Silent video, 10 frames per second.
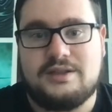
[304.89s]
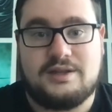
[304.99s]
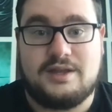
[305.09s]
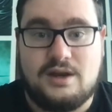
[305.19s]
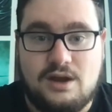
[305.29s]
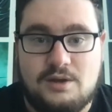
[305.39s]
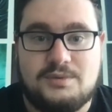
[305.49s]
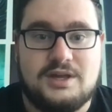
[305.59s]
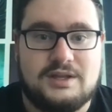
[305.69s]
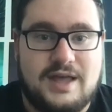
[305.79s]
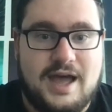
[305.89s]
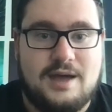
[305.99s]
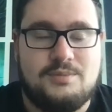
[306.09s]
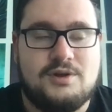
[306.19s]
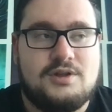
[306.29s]
Like GitHub,
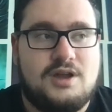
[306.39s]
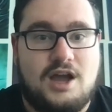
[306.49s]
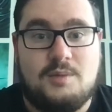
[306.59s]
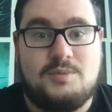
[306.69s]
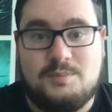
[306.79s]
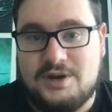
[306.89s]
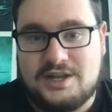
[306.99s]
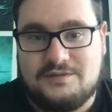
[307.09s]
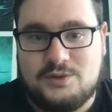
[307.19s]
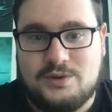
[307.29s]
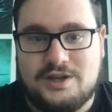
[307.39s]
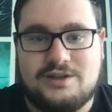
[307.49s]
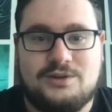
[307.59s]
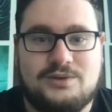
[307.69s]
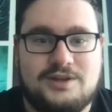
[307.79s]
GitLab, Bitbucket if you want to
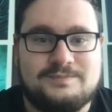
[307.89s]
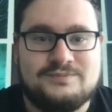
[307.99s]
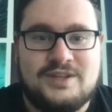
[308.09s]
include it.